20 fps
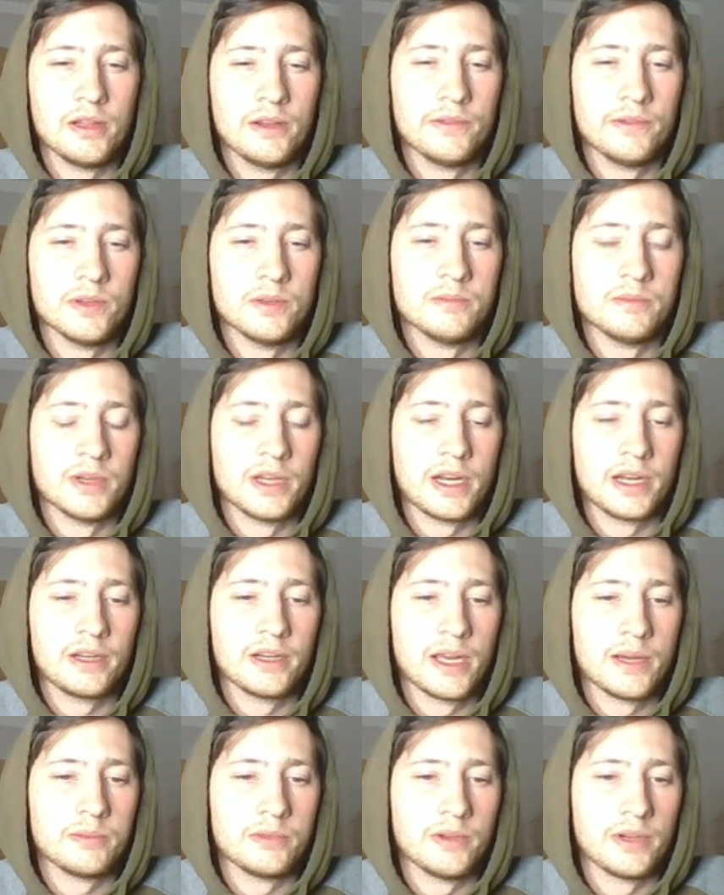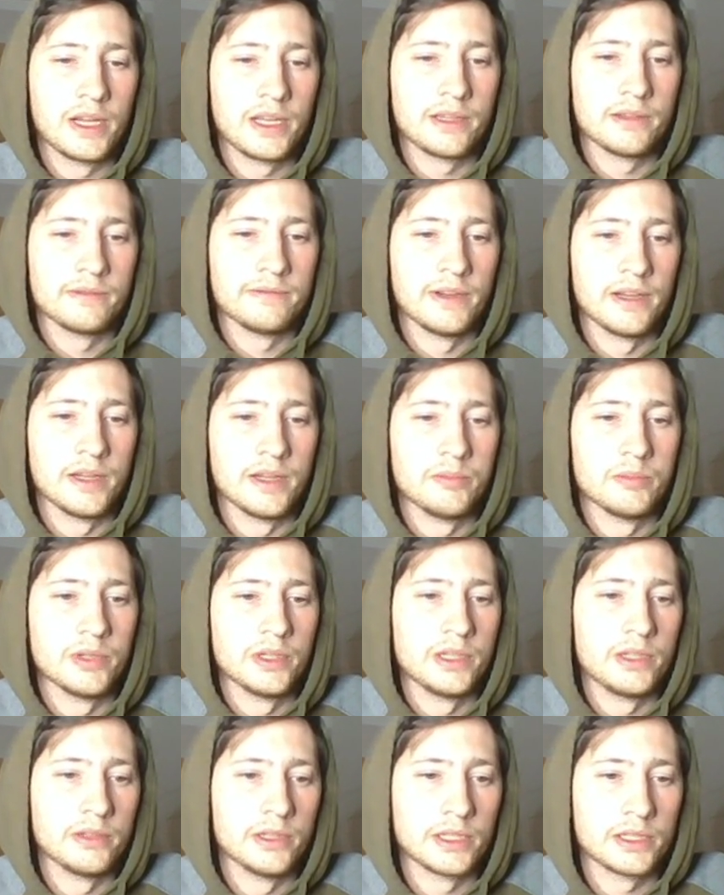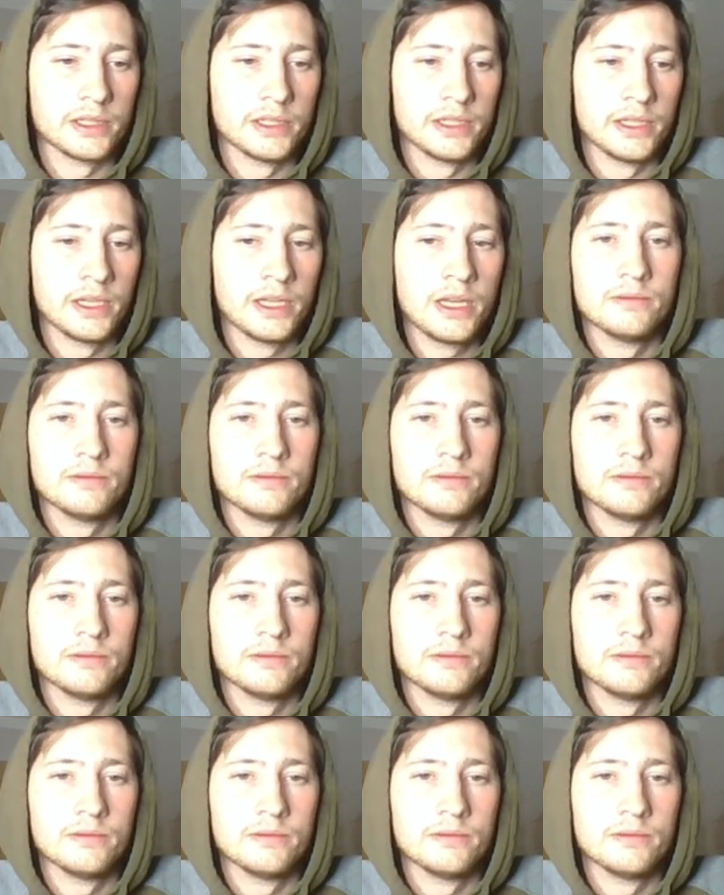of them, but I grabbed what I could find pretty quickly.